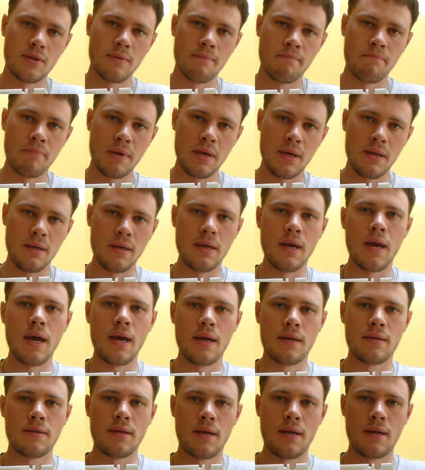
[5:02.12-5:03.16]
the
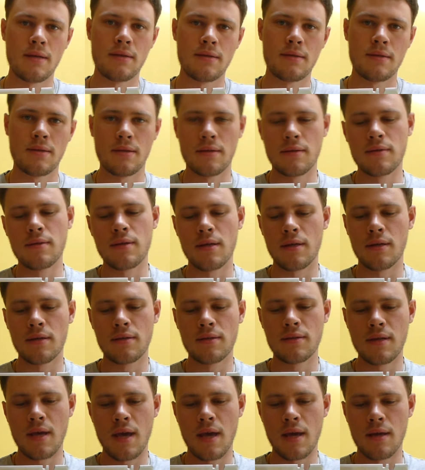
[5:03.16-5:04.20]

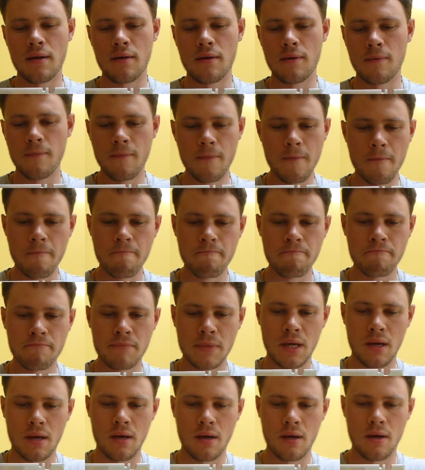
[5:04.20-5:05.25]
DSS610,
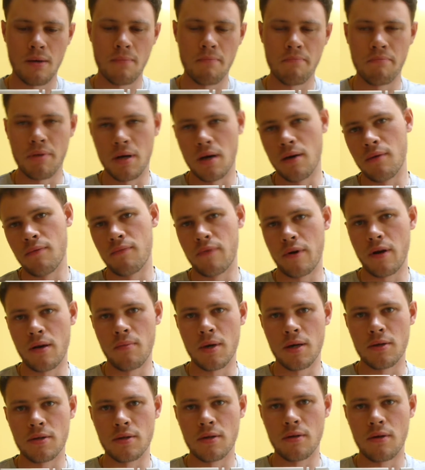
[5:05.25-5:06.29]
but very
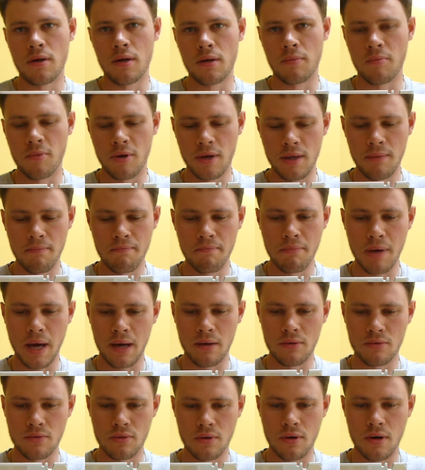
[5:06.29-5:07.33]
much like my
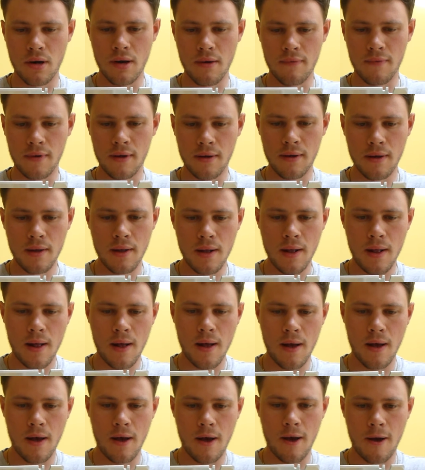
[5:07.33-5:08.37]
impact driver,
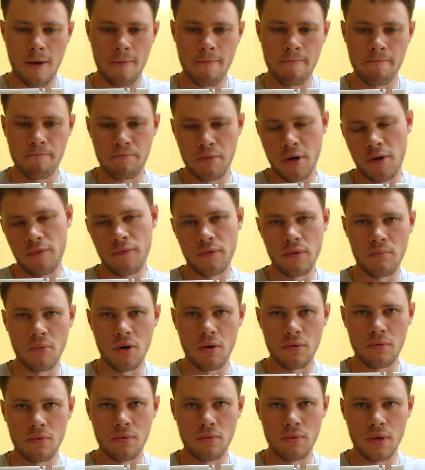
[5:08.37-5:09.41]
both the
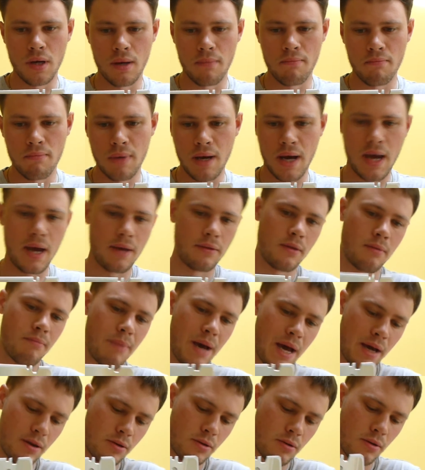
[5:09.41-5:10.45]
model number and the
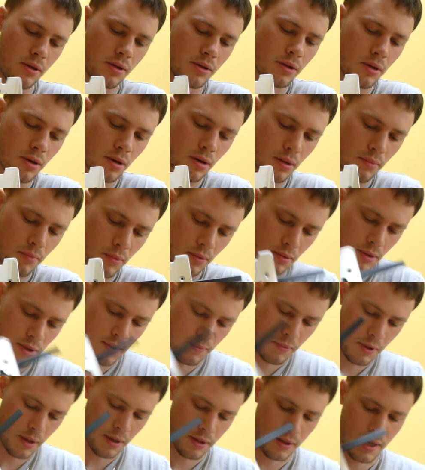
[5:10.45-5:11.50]
battery terminal has
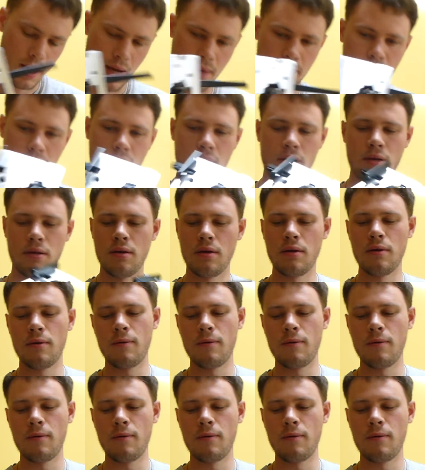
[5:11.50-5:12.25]
been adapted